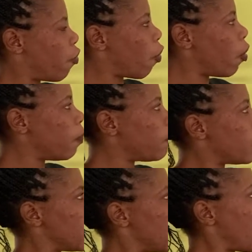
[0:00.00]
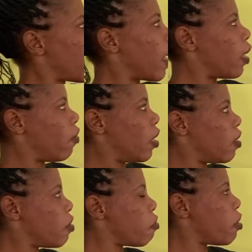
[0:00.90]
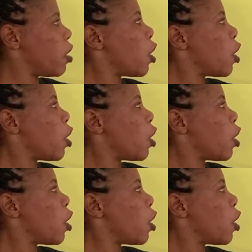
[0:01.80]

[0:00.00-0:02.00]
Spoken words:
4, here we are given 3.